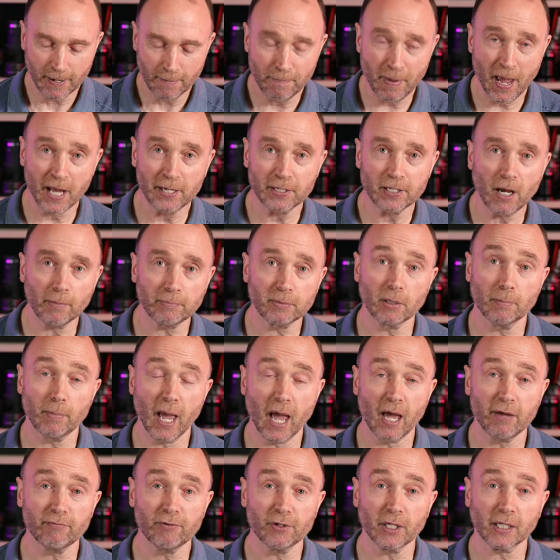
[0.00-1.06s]
pent-up
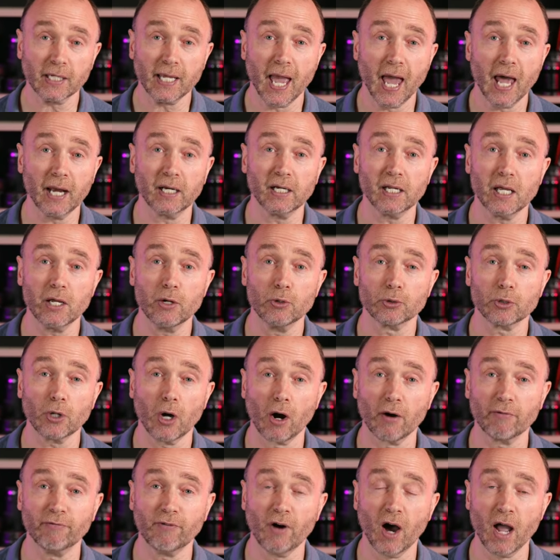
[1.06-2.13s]
demand for the Canon EOS
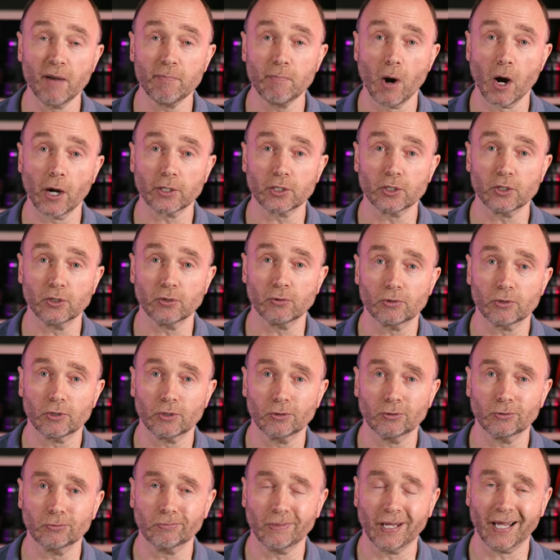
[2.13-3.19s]
R5 Mark
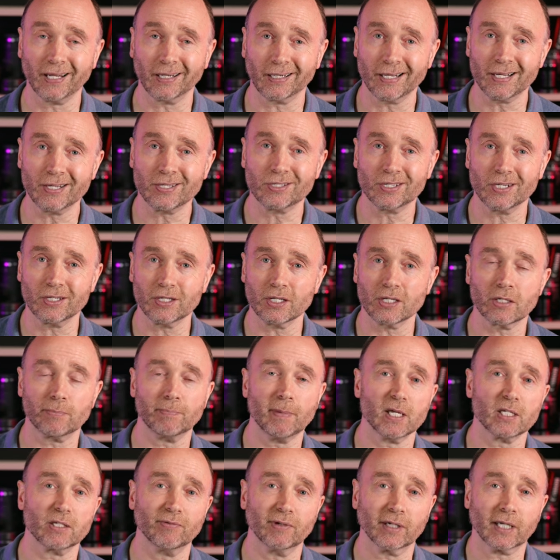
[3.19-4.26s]
to at least see the
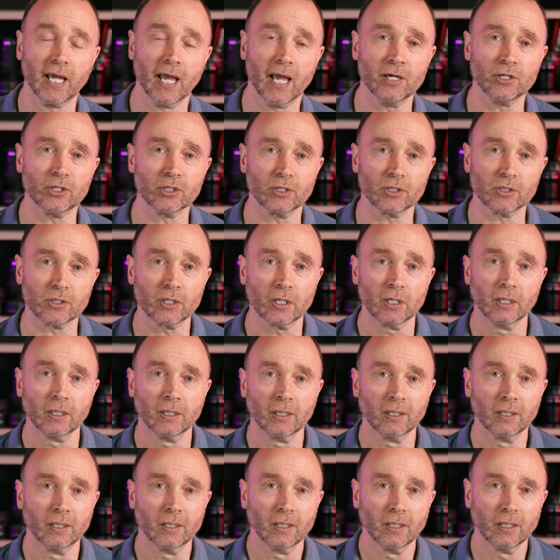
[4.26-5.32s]
specifications.
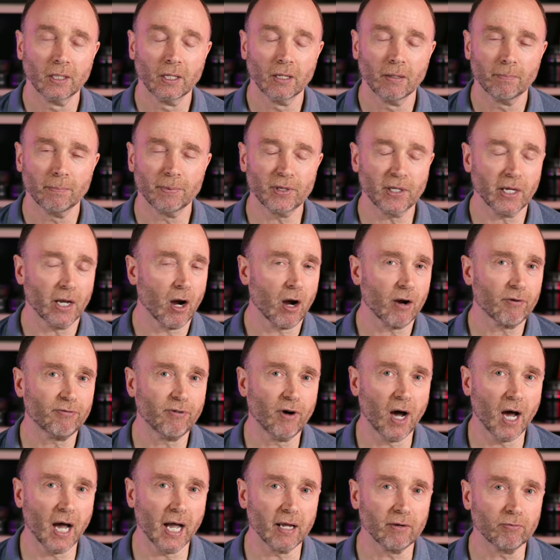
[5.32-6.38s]
But the
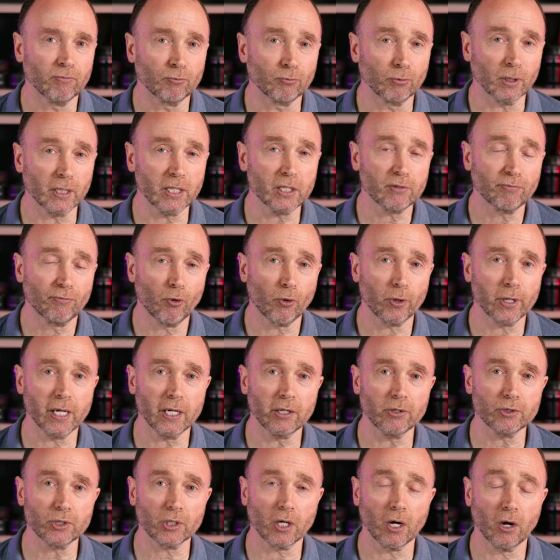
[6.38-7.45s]
R5, released 4
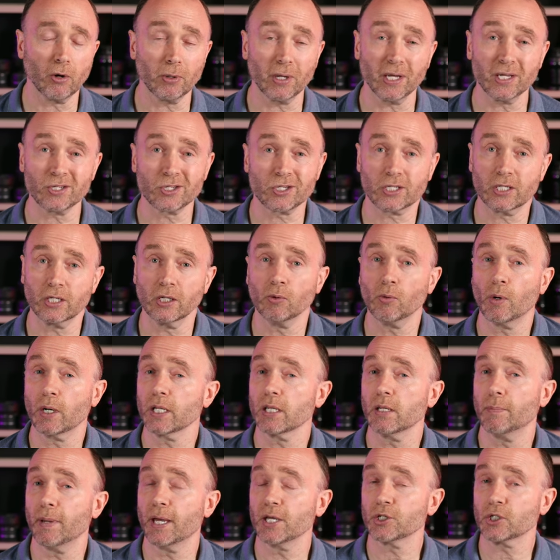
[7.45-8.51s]
years ago, is still one
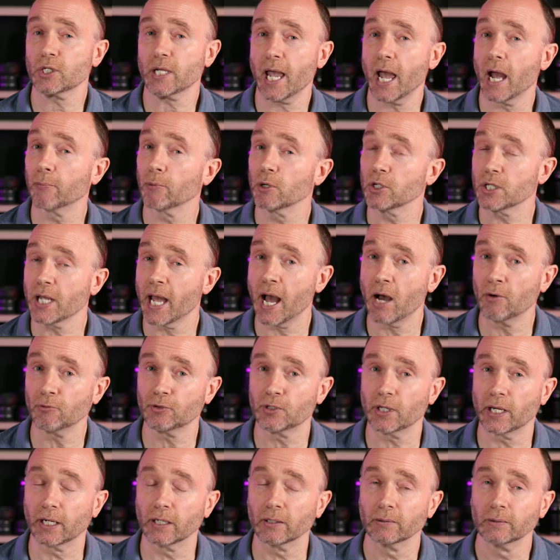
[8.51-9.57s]
of the best cameras out
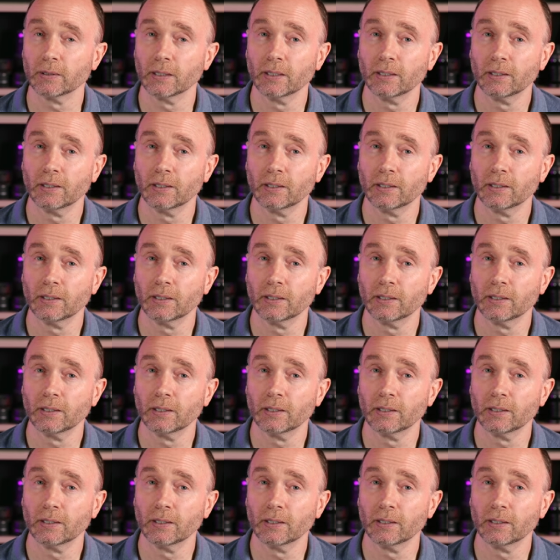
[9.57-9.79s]
there.